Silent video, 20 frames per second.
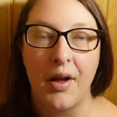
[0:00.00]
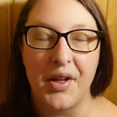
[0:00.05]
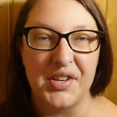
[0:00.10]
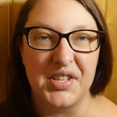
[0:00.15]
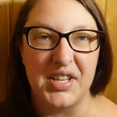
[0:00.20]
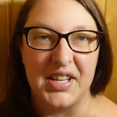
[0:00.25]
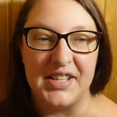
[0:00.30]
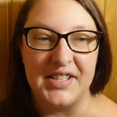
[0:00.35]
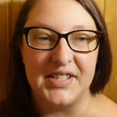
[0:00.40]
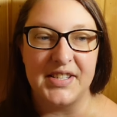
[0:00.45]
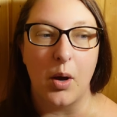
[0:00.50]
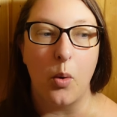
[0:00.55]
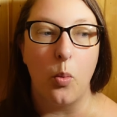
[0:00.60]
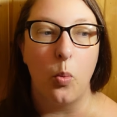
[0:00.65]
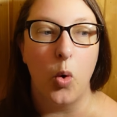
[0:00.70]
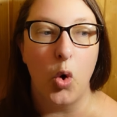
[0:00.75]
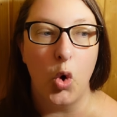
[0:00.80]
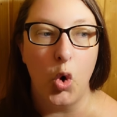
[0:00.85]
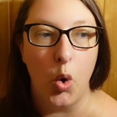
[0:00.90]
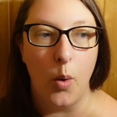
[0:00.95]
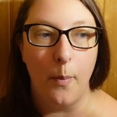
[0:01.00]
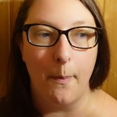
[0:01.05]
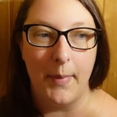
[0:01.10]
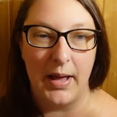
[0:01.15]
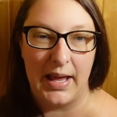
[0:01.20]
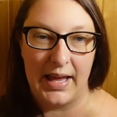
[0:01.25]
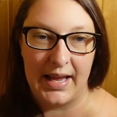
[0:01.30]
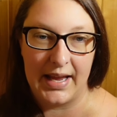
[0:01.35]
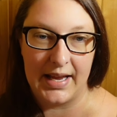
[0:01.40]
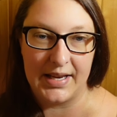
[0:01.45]
It is warm
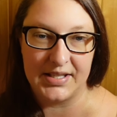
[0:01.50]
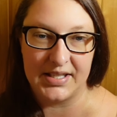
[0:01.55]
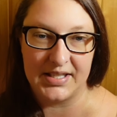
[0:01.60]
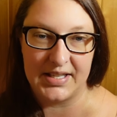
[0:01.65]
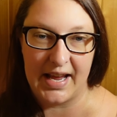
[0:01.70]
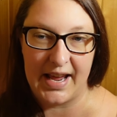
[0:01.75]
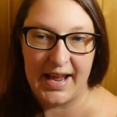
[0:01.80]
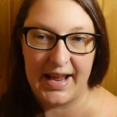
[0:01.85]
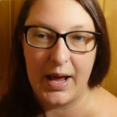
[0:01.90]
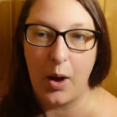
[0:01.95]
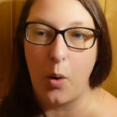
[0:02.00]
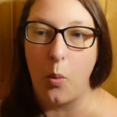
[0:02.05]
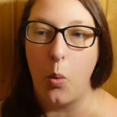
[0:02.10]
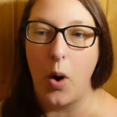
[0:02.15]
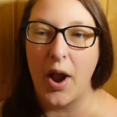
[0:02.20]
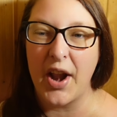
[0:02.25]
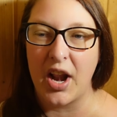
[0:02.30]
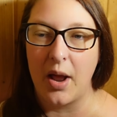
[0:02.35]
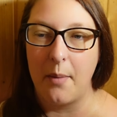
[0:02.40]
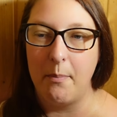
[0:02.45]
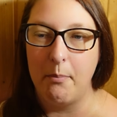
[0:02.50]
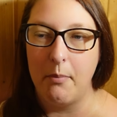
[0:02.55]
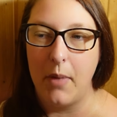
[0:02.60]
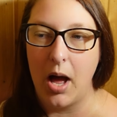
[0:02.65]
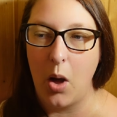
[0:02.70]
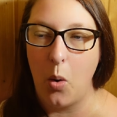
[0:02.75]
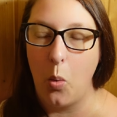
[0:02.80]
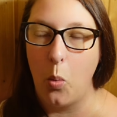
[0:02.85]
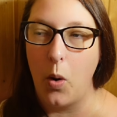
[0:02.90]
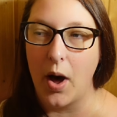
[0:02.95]
here today. Warm,
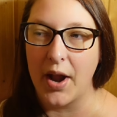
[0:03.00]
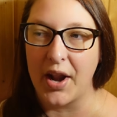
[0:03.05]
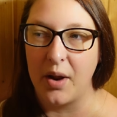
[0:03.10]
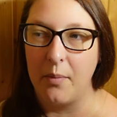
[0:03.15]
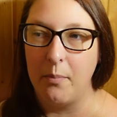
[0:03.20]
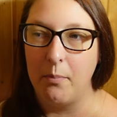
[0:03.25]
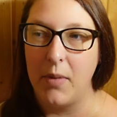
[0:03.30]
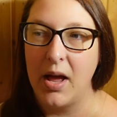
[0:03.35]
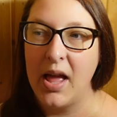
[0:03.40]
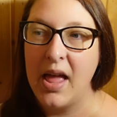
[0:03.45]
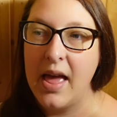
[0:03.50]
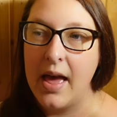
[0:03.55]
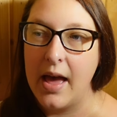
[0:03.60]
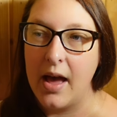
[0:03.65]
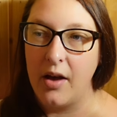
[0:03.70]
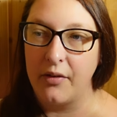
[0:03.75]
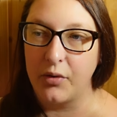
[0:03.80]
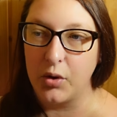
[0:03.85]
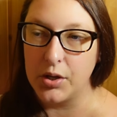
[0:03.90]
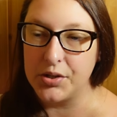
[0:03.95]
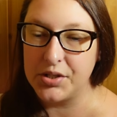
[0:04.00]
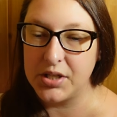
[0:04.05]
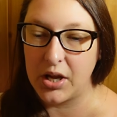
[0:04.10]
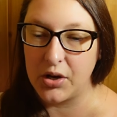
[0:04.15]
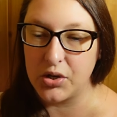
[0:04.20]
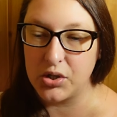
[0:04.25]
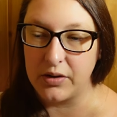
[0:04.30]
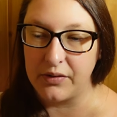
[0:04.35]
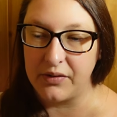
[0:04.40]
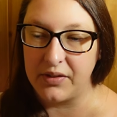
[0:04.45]
warm. I've got a
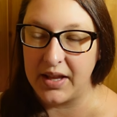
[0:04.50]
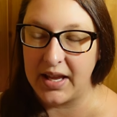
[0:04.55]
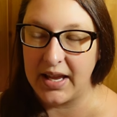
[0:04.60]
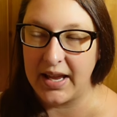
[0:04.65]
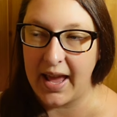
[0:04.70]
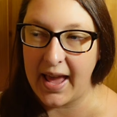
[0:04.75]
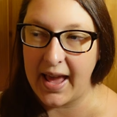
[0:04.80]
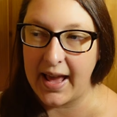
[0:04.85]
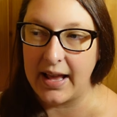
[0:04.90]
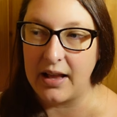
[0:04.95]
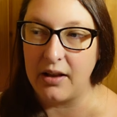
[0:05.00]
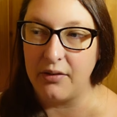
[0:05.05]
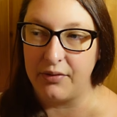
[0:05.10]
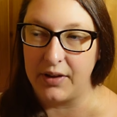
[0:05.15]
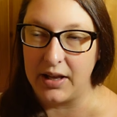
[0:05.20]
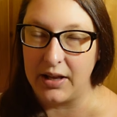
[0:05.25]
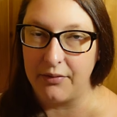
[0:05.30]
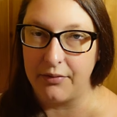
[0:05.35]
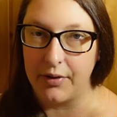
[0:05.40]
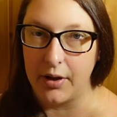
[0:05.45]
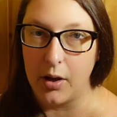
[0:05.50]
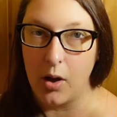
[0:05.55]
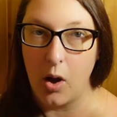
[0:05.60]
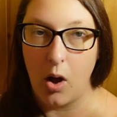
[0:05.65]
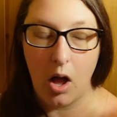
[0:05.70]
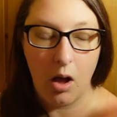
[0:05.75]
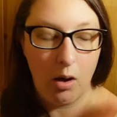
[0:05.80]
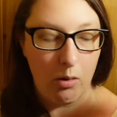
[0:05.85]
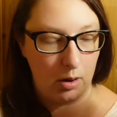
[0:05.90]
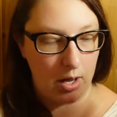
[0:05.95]
touch of the hay fever.
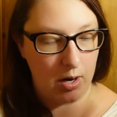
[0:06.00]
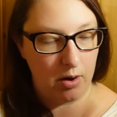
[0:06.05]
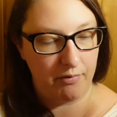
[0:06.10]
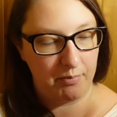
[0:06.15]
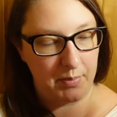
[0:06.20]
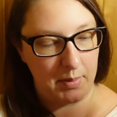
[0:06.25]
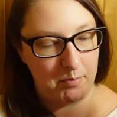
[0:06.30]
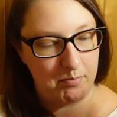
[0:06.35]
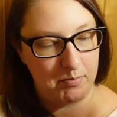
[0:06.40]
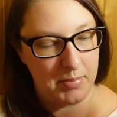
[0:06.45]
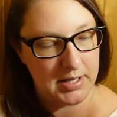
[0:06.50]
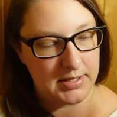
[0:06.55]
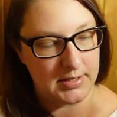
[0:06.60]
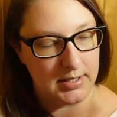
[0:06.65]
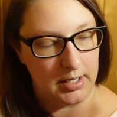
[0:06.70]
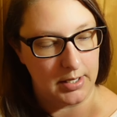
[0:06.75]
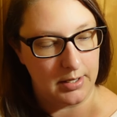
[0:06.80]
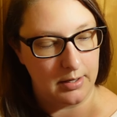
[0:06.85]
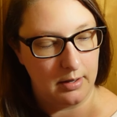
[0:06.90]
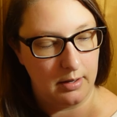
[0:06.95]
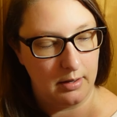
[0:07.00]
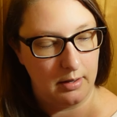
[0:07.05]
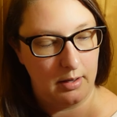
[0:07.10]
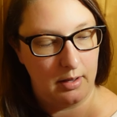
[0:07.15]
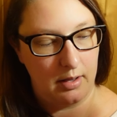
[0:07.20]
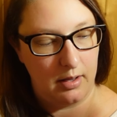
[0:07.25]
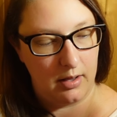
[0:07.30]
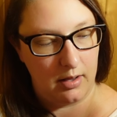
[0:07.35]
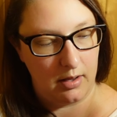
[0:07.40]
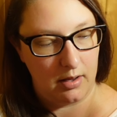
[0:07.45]
Oh, and I've been bitten.
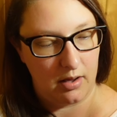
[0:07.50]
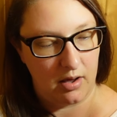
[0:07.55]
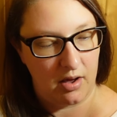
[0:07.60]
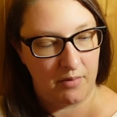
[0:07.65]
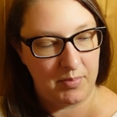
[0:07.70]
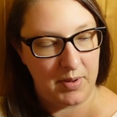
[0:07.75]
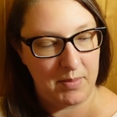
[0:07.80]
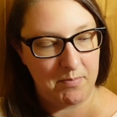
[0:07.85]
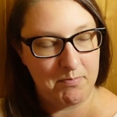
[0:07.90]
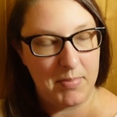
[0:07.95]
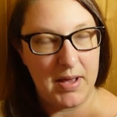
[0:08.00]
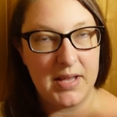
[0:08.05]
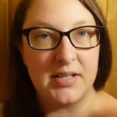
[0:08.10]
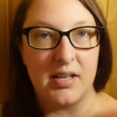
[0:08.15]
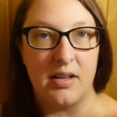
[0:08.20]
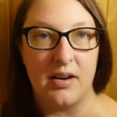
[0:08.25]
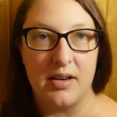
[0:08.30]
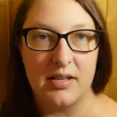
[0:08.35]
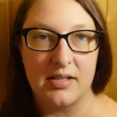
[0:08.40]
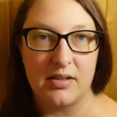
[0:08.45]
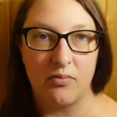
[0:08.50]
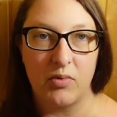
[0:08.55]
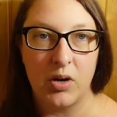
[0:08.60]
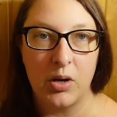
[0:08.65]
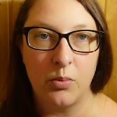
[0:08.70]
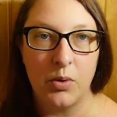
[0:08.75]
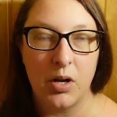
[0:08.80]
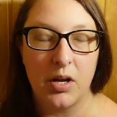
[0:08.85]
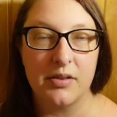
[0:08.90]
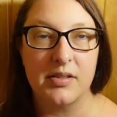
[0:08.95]
I've been bitten. It's a
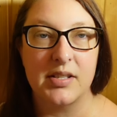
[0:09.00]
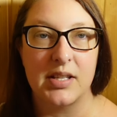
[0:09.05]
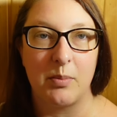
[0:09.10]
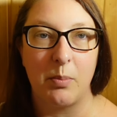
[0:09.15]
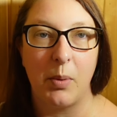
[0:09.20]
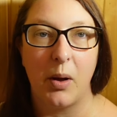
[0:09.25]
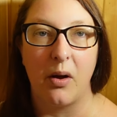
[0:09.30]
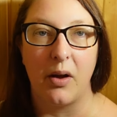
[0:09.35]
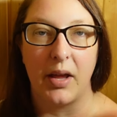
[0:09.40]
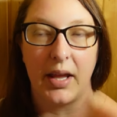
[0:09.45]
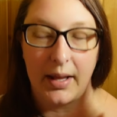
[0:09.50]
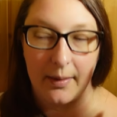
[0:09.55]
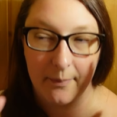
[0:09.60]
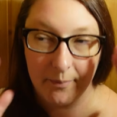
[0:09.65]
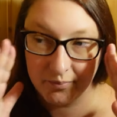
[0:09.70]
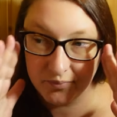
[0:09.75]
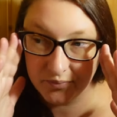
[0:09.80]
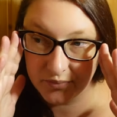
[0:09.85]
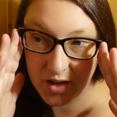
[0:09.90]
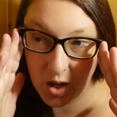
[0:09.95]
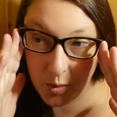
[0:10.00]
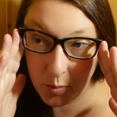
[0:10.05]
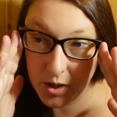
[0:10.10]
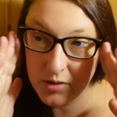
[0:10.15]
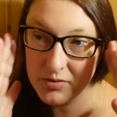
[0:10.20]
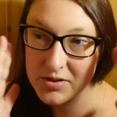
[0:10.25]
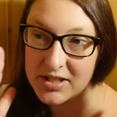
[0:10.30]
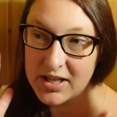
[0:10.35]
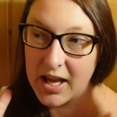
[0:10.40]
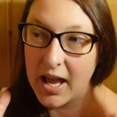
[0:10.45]
real nasty bite. I
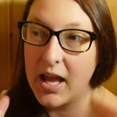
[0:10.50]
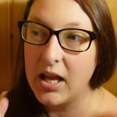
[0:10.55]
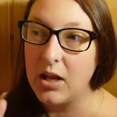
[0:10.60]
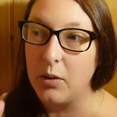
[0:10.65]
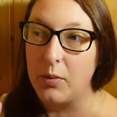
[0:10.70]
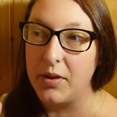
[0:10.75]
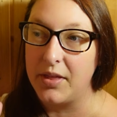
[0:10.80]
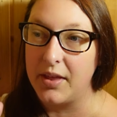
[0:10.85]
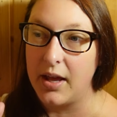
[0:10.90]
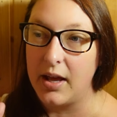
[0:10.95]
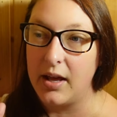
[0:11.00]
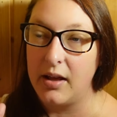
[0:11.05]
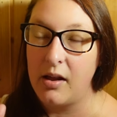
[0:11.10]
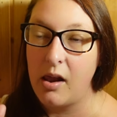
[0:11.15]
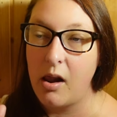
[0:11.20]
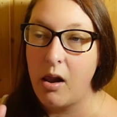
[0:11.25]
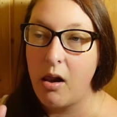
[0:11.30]
won't scare you with it.